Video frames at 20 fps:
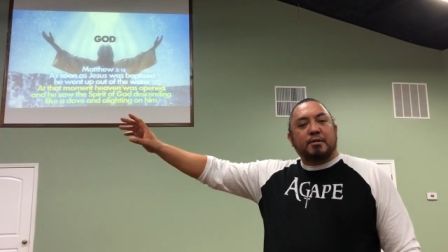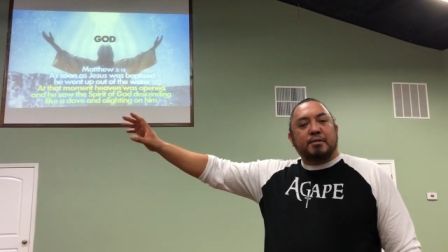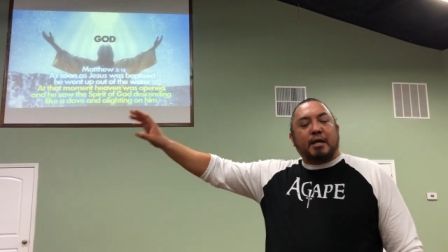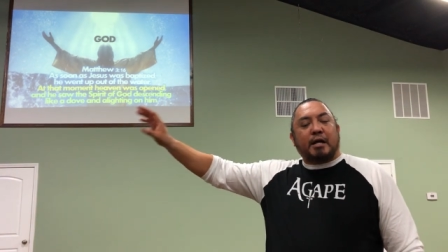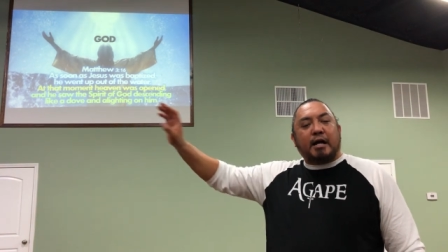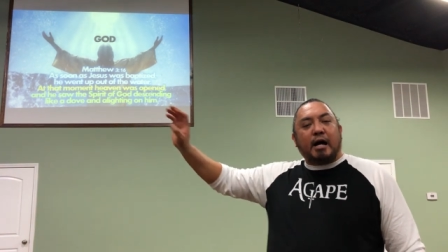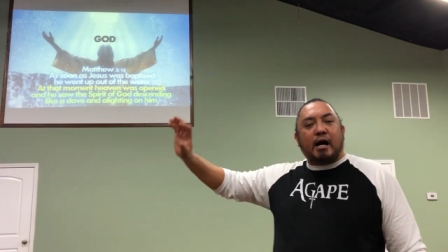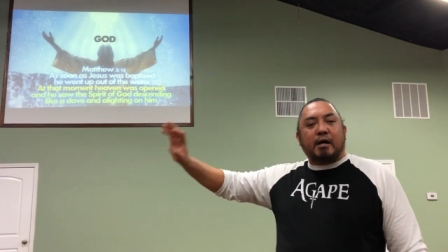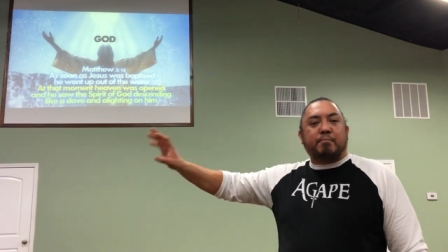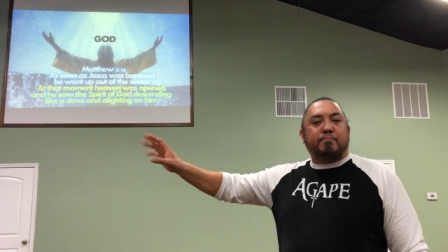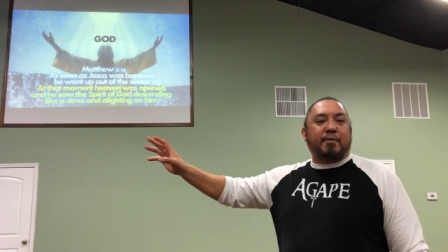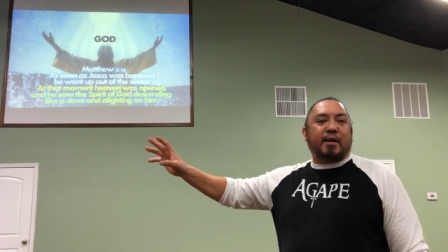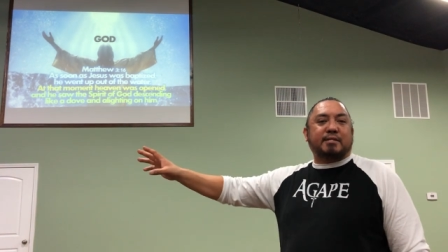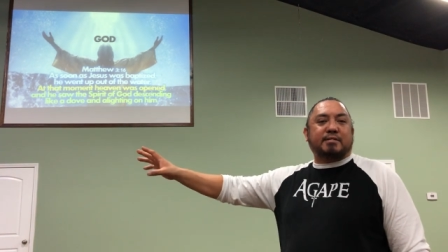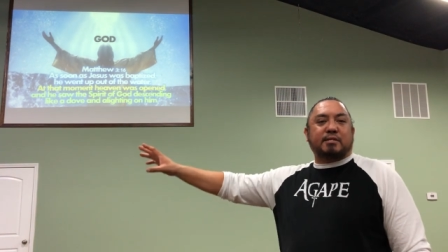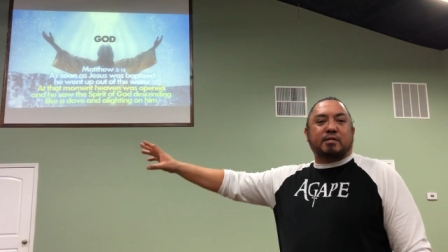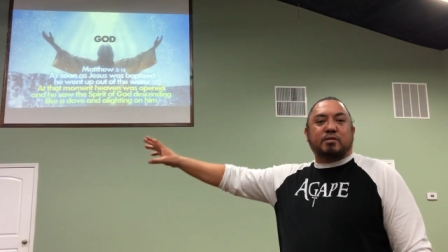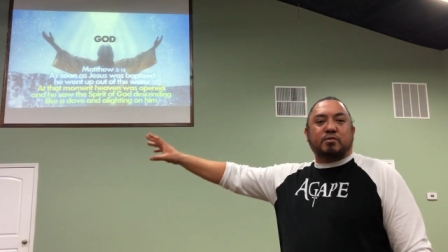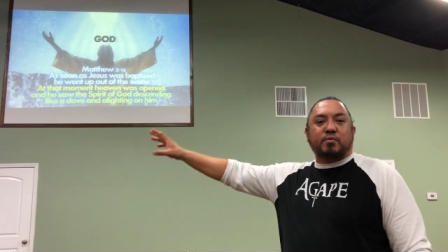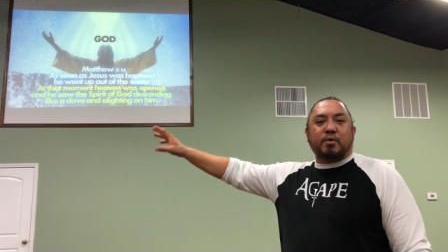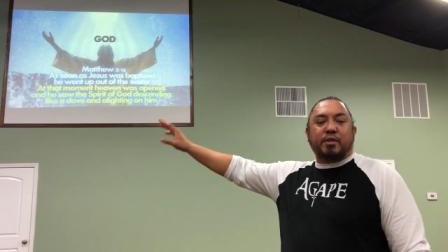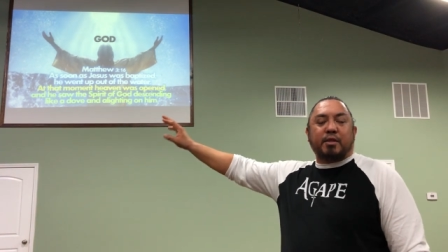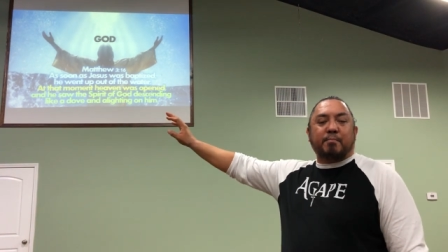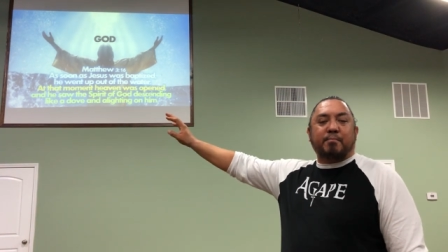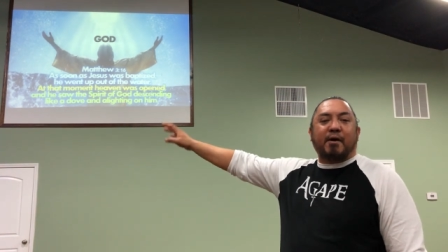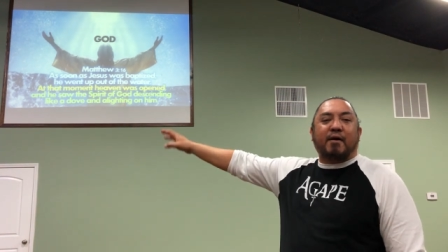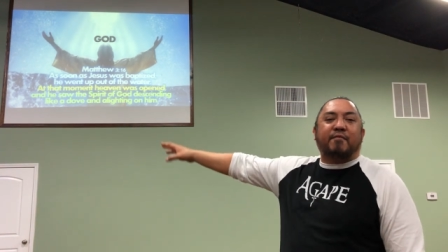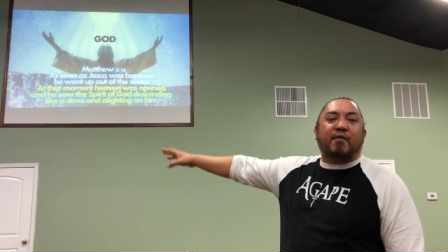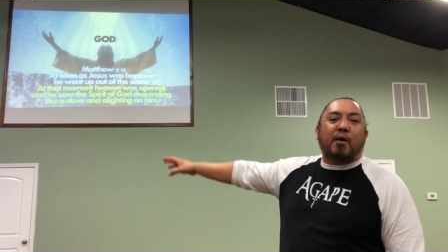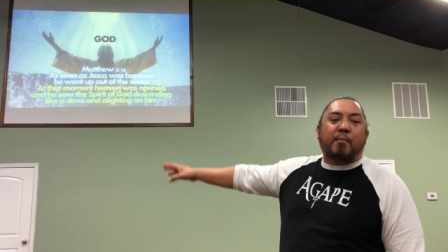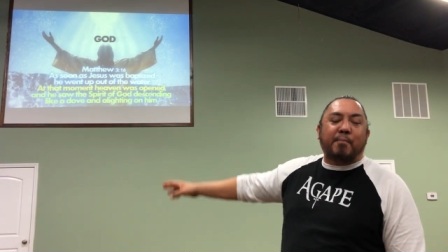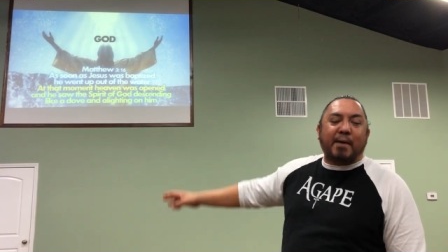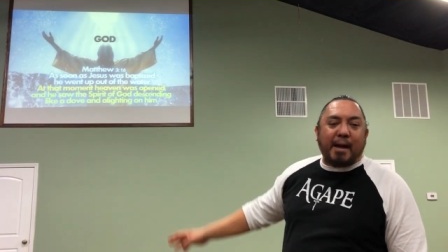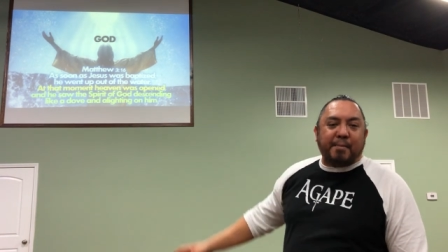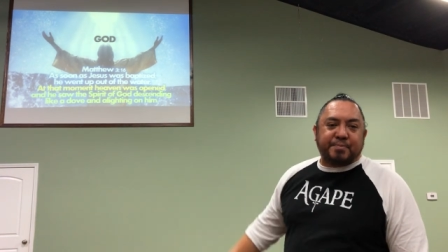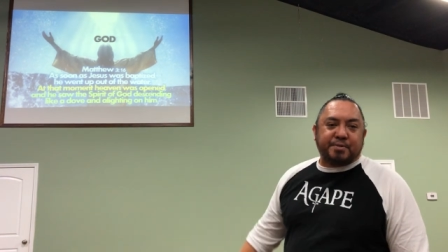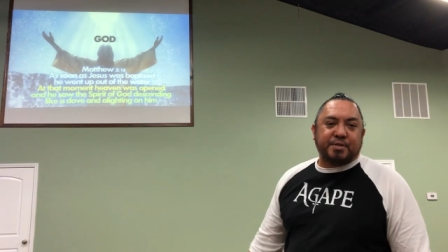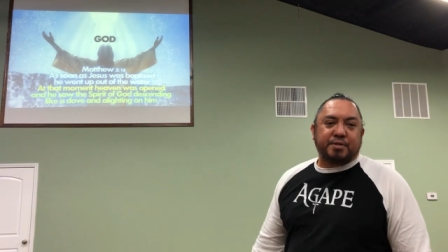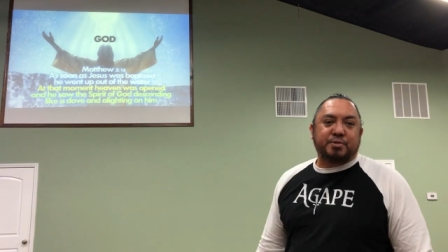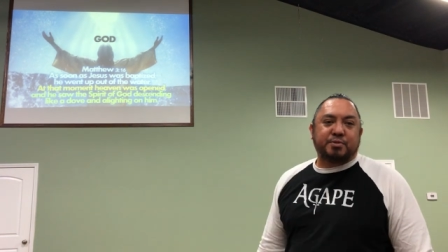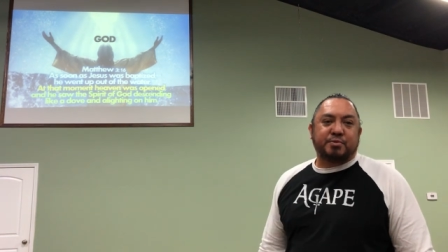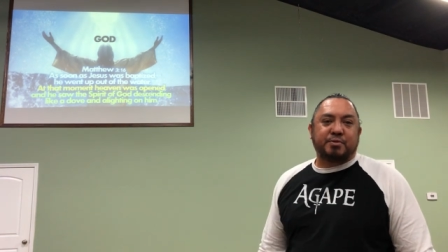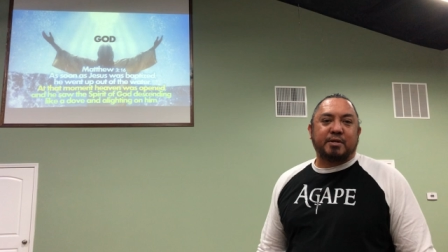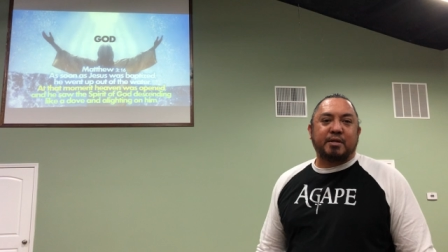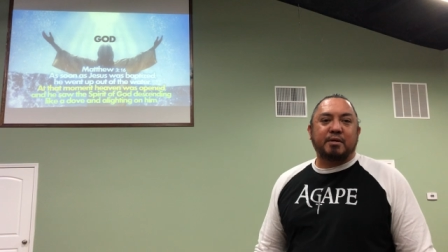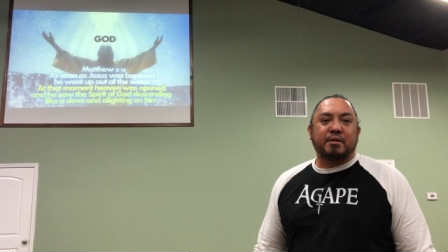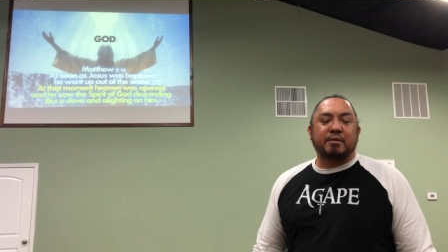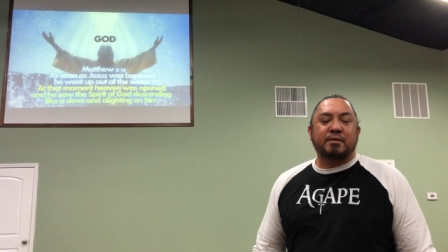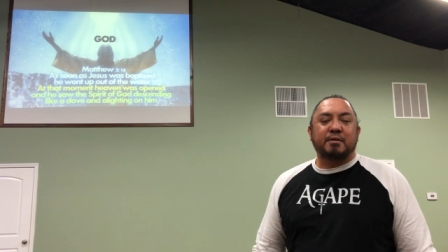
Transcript: that God blessed us with above our baptistry,